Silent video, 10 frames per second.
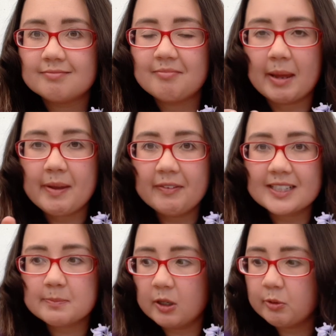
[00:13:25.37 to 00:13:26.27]
Maybe have an
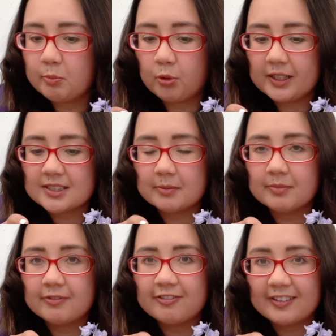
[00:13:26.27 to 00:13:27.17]
experiment with putting some
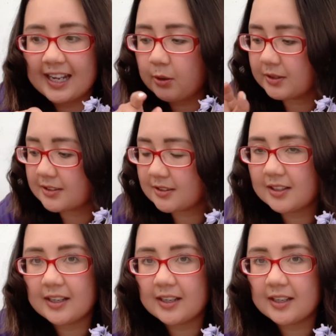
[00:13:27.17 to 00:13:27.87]
flowers